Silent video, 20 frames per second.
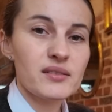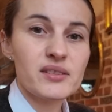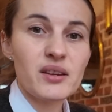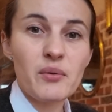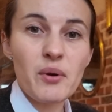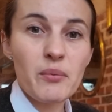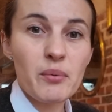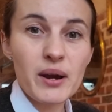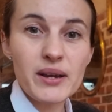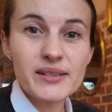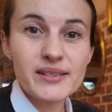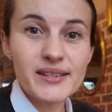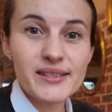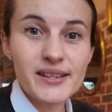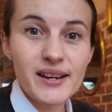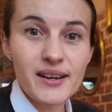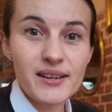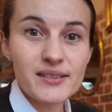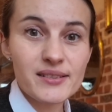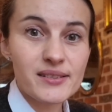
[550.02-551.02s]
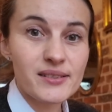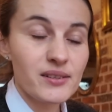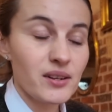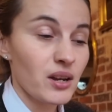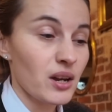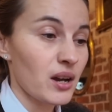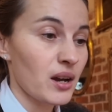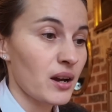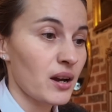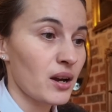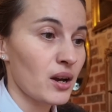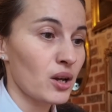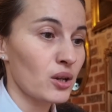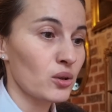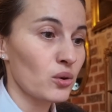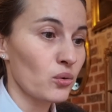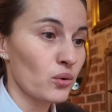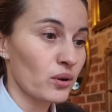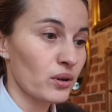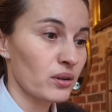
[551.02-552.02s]
The revised designs
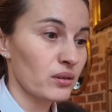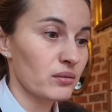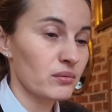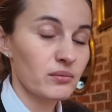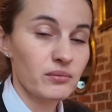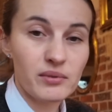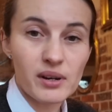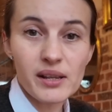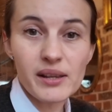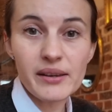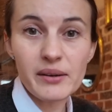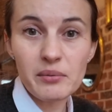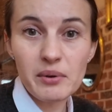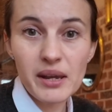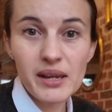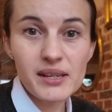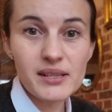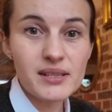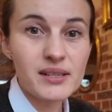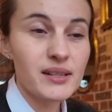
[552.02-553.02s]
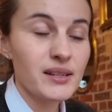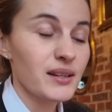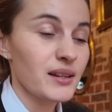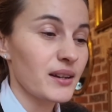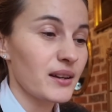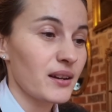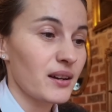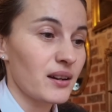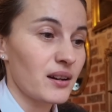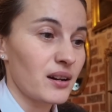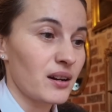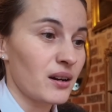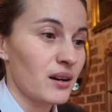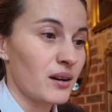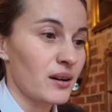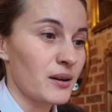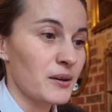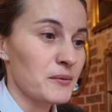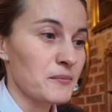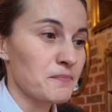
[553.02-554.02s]
look really great.
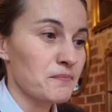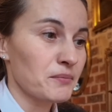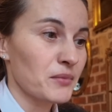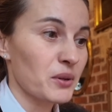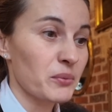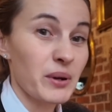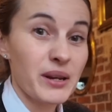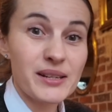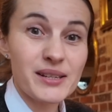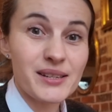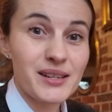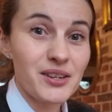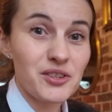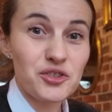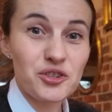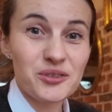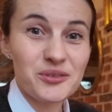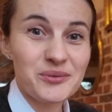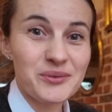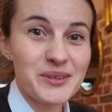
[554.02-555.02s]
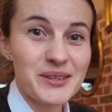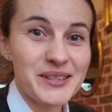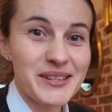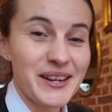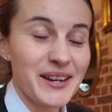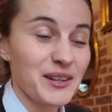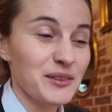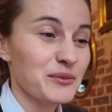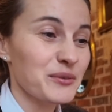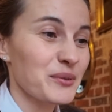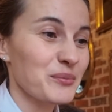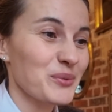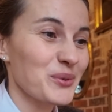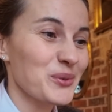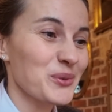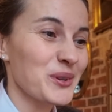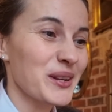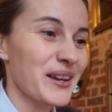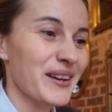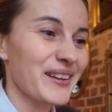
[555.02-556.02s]
Great attention to detail from
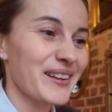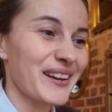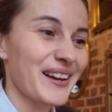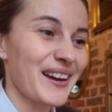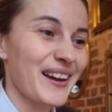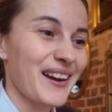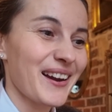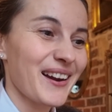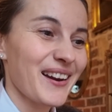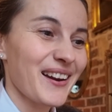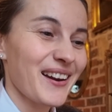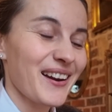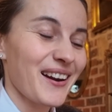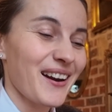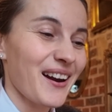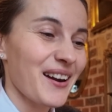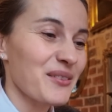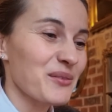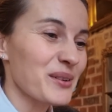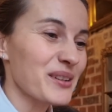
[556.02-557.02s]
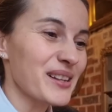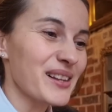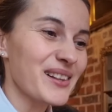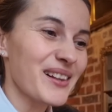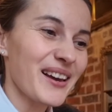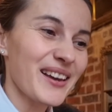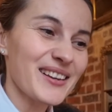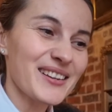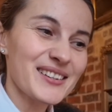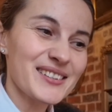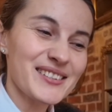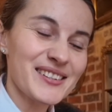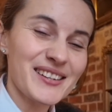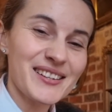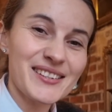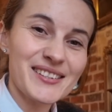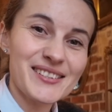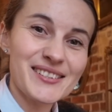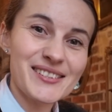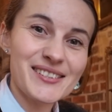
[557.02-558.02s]
Julia. I really like
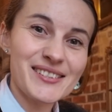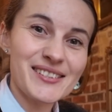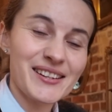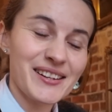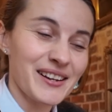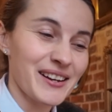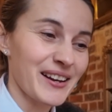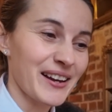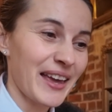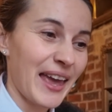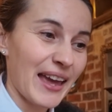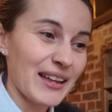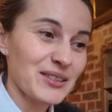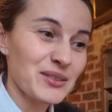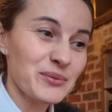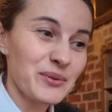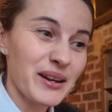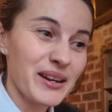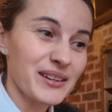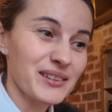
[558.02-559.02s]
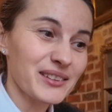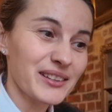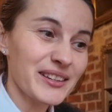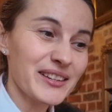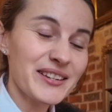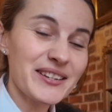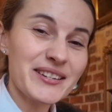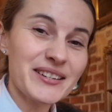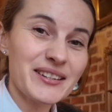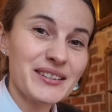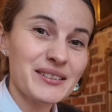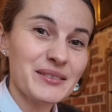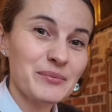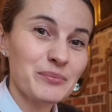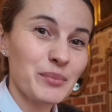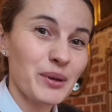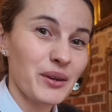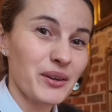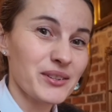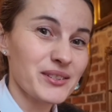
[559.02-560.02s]
this handrail here,
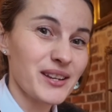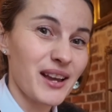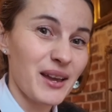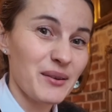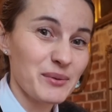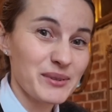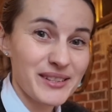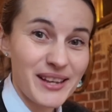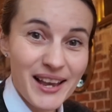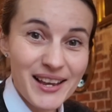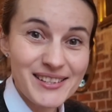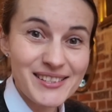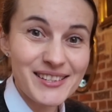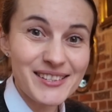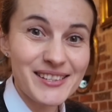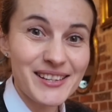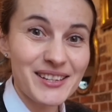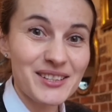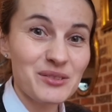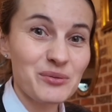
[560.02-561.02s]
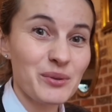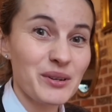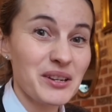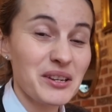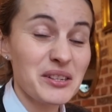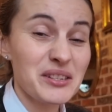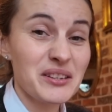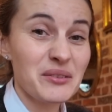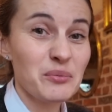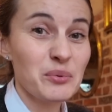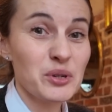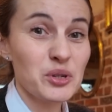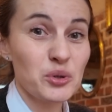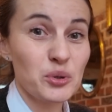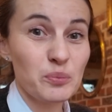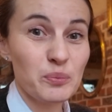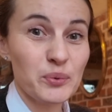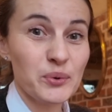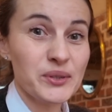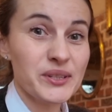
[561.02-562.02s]
because I was hesitant whether we
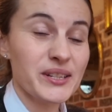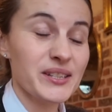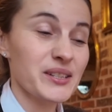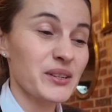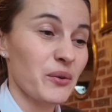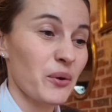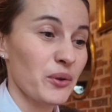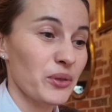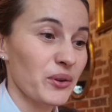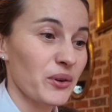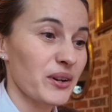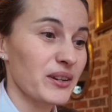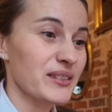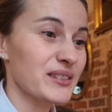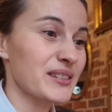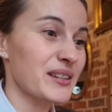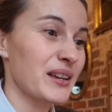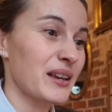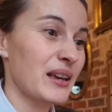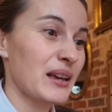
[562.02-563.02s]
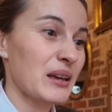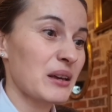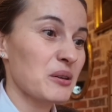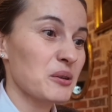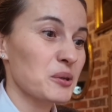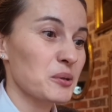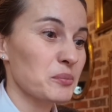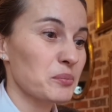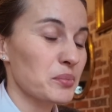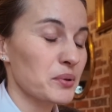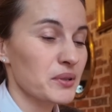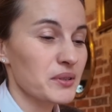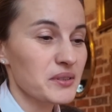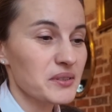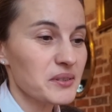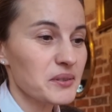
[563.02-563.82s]
should put it or not, but